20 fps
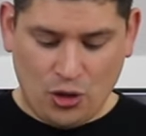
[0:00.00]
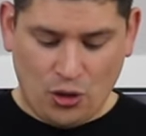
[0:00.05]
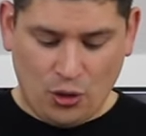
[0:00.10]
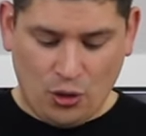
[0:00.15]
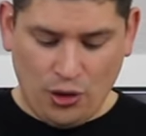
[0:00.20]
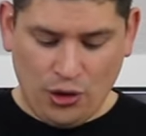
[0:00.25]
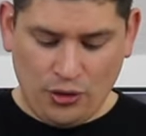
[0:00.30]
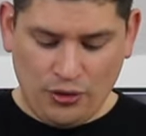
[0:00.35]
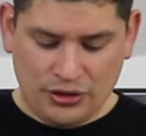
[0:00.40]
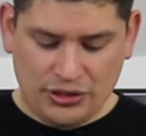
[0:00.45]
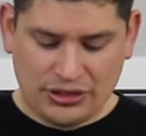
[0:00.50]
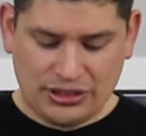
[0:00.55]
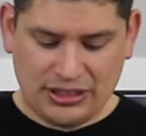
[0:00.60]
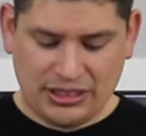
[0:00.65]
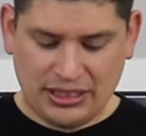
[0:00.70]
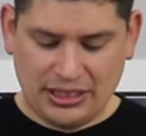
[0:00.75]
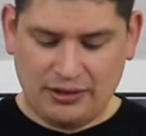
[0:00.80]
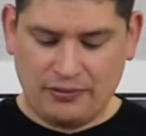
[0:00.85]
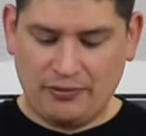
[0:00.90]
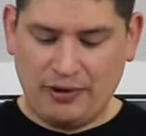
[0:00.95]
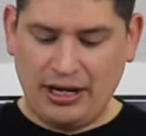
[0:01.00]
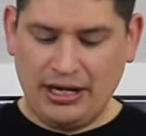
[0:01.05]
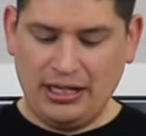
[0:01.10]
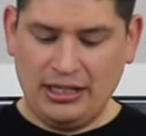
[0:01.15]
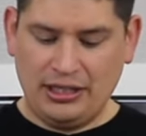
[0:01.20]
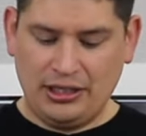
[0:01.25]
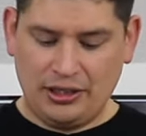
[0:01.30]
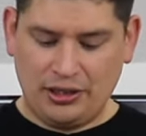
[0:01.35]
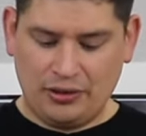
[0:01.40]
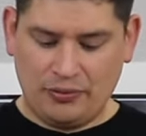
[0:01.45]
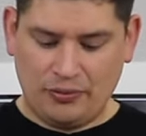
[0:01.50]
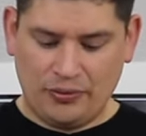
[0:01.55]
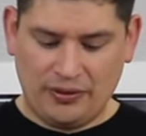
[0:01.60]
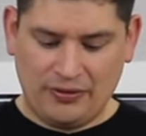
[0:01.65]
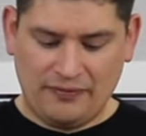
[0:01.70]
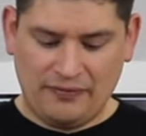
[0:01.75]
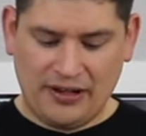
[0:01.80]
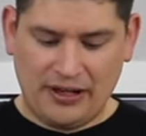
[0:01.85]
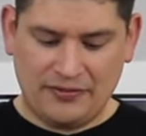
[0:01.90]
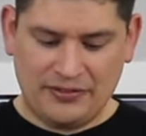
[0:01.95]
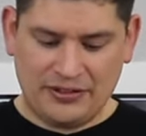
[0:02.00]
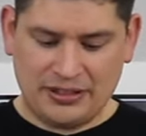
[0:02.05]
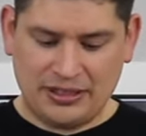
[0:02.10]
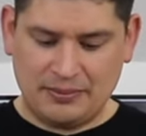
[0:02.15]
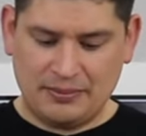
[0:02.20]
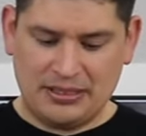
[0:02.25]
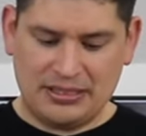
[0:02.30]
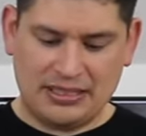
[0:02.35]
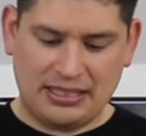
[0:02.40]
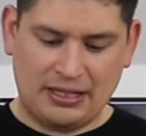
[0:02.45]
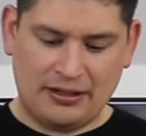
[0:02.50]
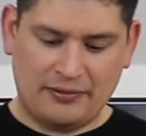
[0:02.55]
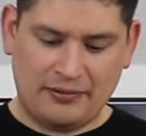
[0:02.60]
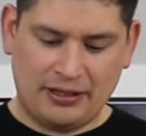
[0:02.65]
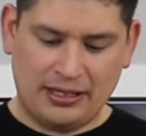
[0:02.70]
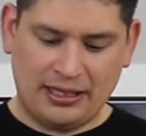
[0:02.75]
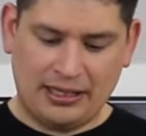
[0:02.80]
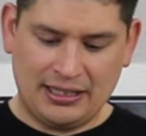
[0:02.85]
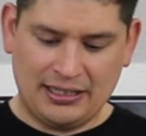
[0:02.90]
oil is sitting right here where the valve stem is at, right?